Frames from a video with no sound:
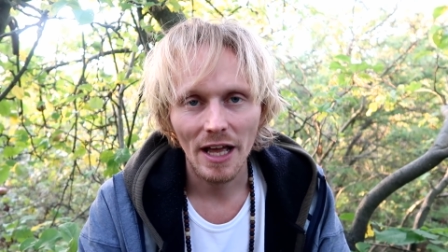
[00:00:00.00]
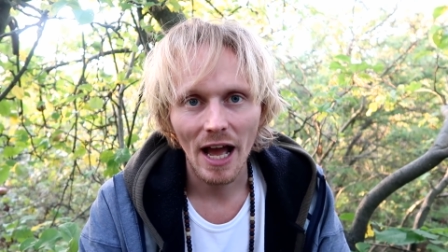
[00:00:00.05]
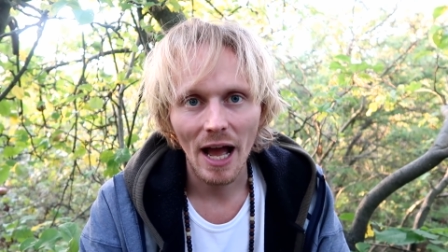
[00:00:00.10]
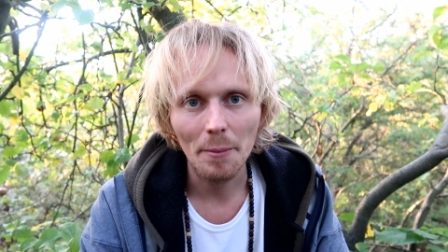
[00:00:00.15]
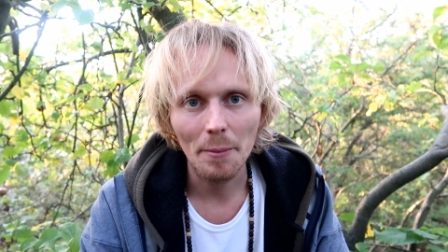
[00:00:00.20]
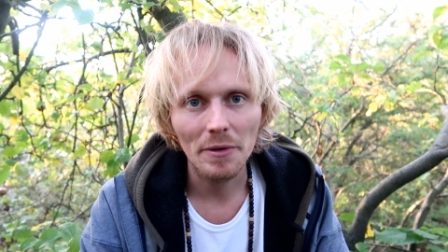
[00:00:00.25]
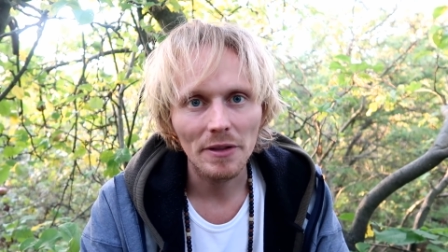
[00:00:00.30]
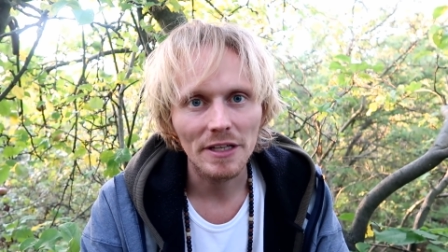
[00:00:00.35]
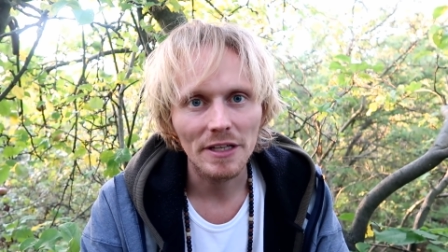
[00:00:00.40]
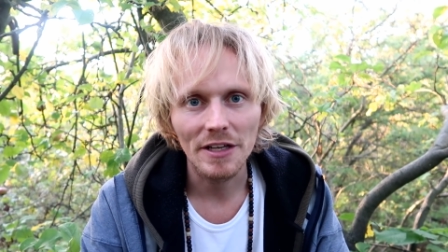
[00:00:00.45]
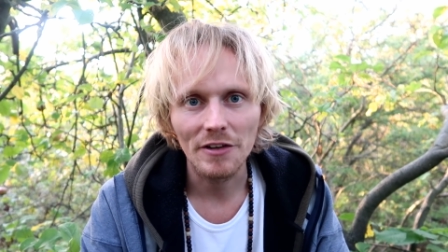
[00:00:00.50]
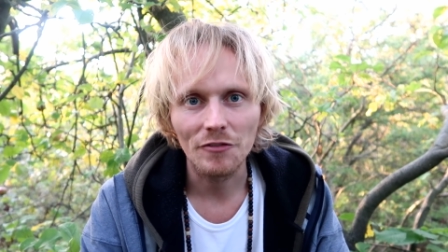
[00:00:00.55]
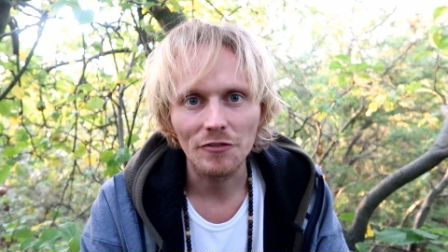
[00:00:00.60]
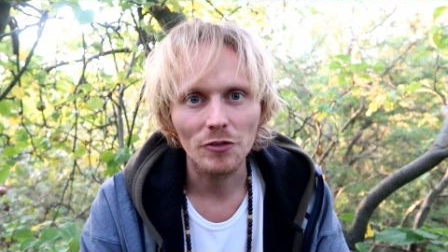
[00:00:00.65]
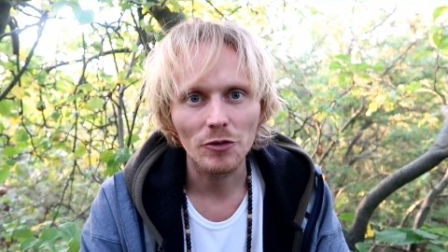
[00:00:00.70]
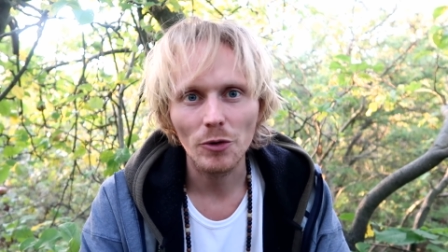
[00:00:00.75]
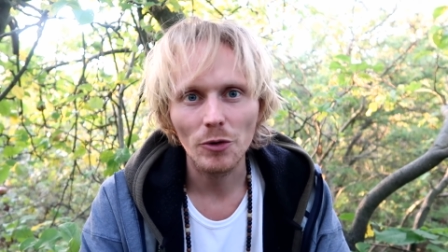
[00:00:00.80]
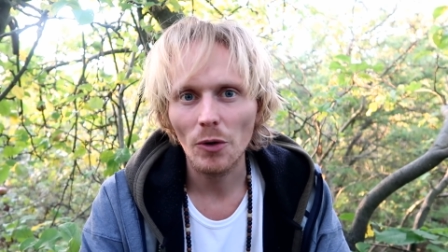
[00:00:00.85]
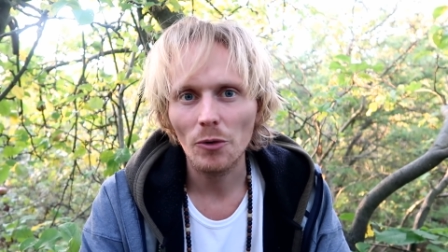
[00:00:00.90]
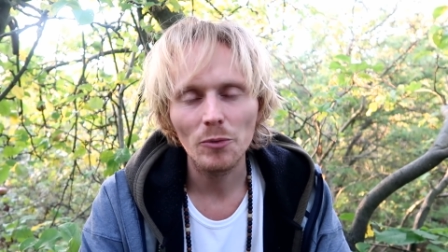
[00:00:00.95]
I
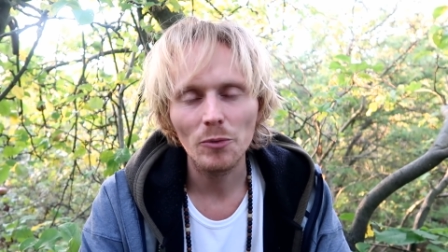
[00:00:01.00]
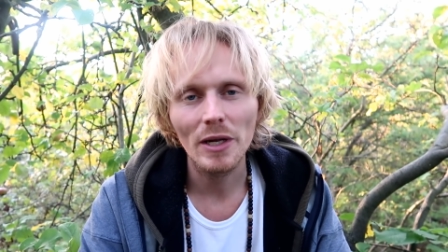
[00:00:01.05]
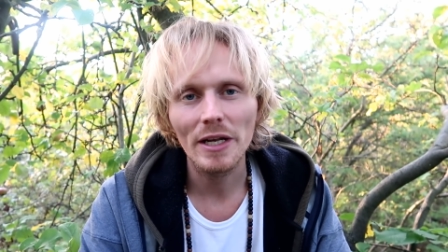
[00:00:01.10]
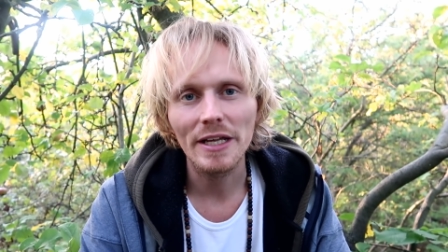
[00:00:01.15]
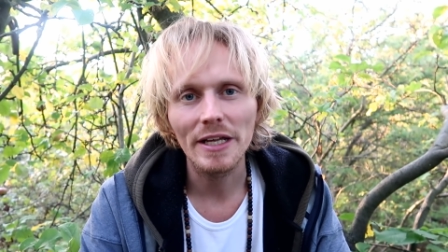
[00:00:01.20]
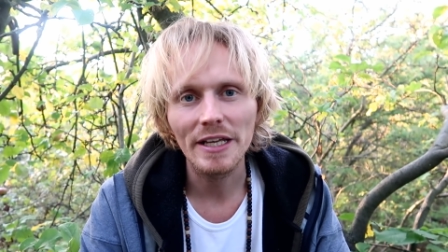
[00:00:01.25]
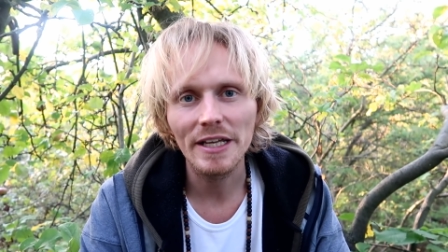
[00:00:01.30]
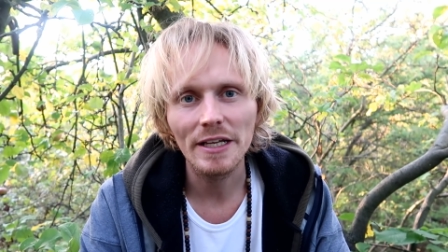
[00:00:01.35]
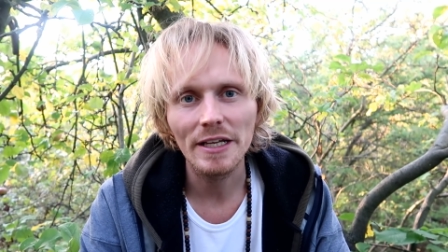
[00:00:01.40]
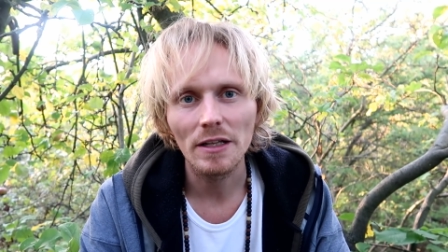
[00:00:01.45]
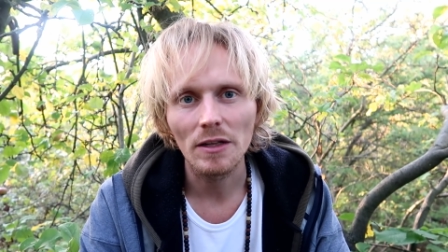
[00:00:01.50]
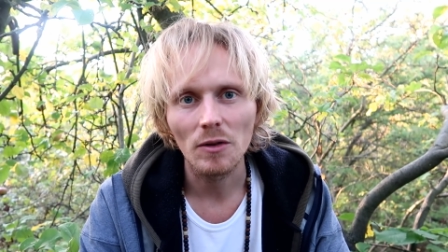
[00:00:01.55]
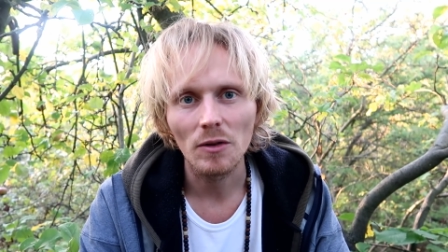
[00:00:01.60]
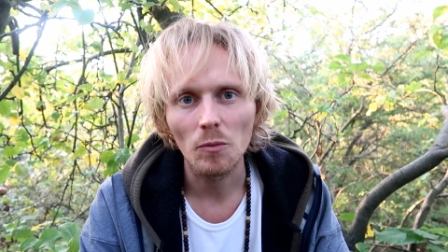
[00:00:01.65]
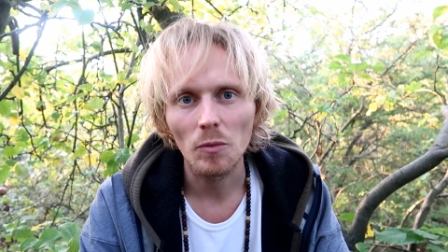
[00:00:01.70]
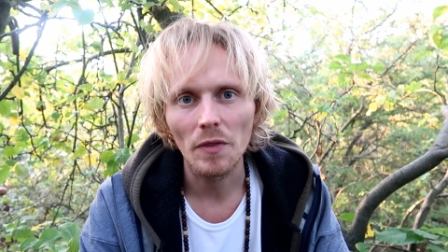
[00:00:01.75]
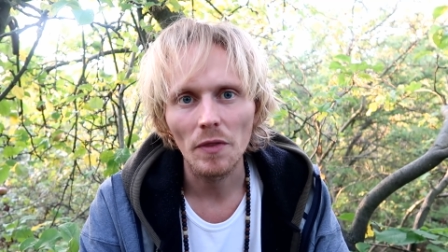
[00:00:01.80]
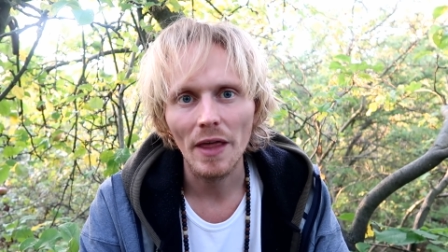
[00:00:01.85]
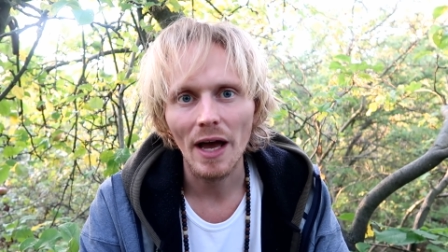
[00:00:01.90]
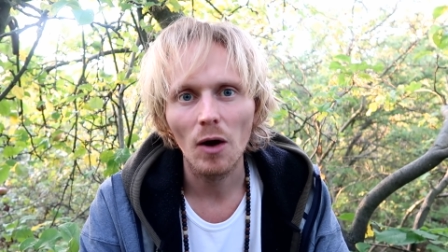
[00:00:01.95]
believe, you don't really heal
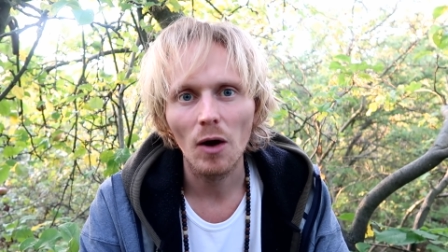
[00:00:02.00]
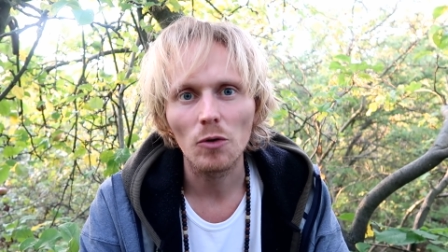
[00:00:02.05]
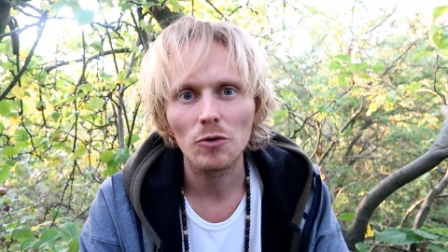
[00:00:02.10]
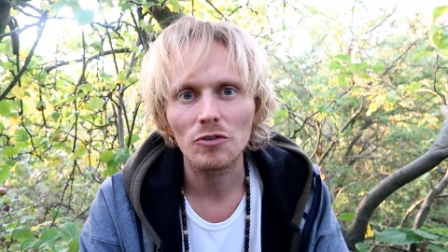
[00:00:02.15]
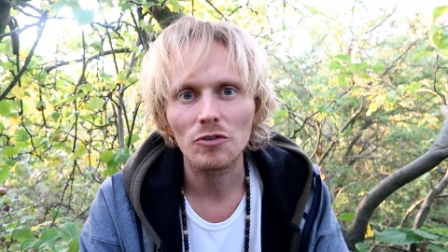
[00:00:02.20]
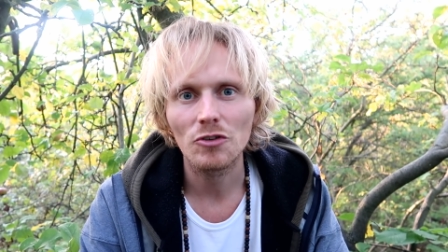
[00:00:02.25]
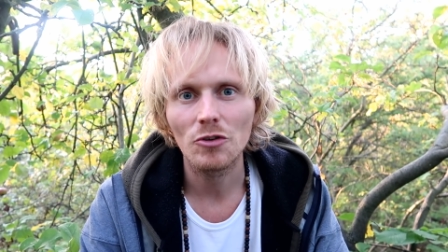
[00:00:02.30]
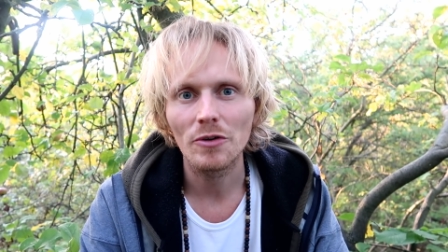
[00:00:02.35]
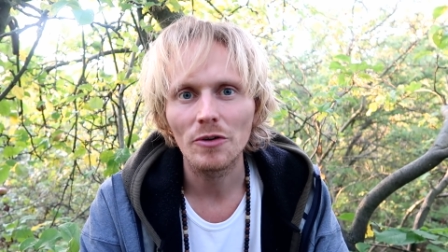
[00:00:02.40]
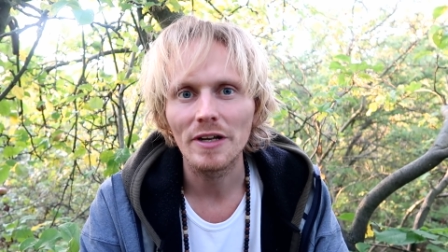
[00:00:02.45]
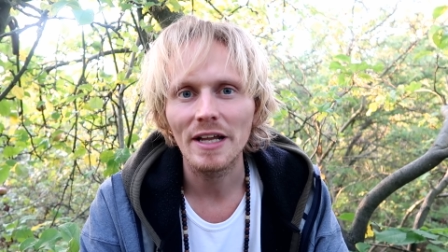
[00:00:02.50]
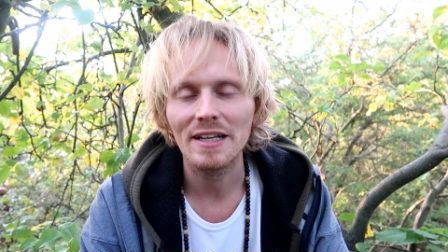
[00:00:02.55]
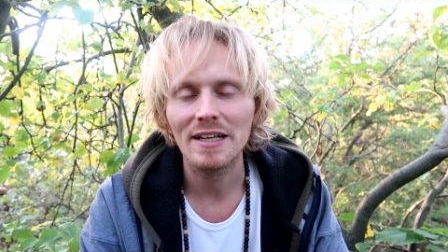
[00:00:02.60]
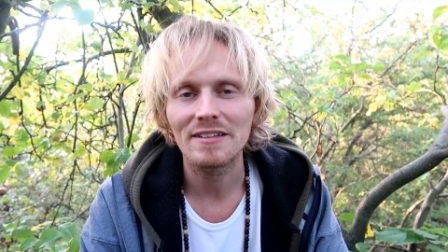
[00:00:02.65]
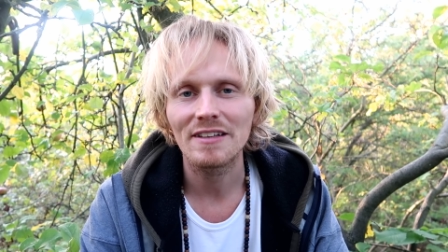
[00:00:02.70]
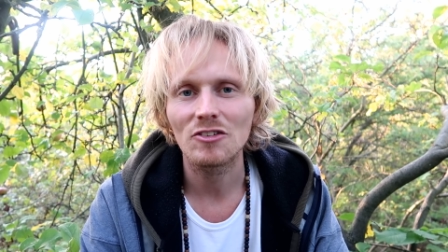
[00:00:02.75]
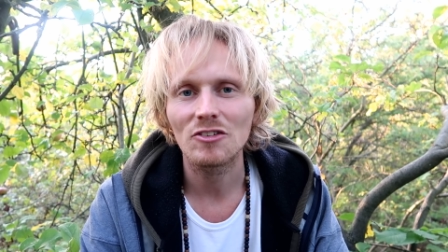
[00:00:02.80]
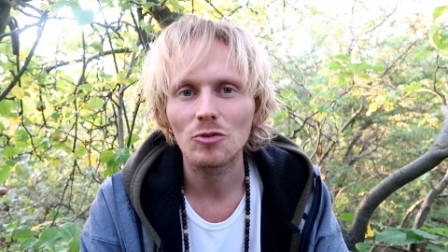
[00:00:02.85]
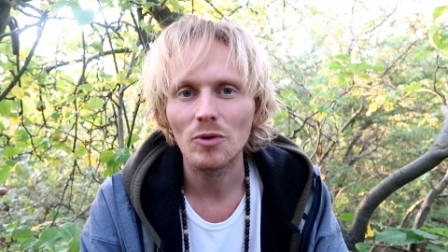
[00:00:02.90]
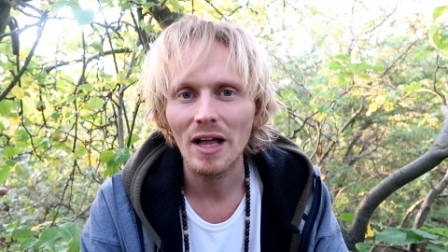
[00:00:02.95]
without
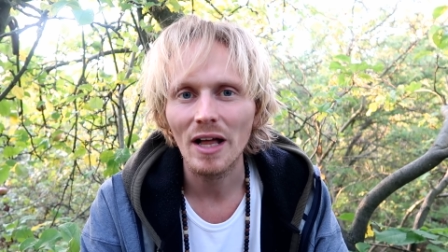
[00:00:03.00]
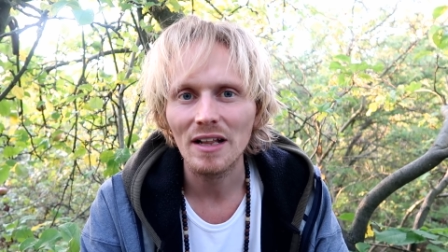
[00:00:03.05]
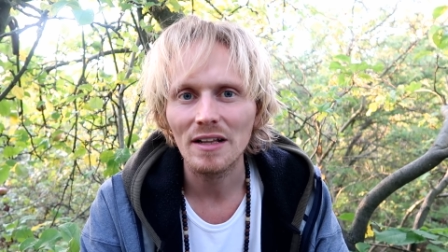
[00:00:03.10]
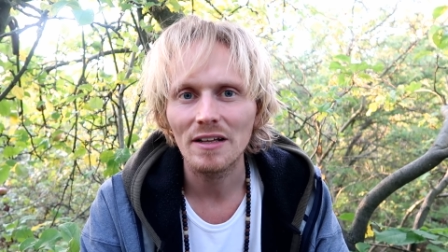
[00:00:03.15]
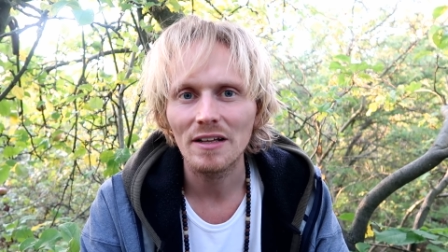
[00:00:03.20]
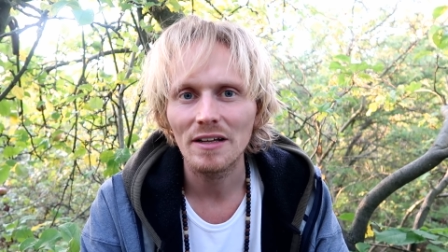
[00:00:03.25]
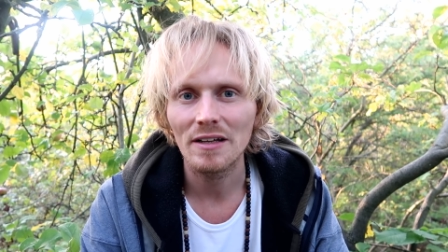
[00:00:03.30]
connecting to health,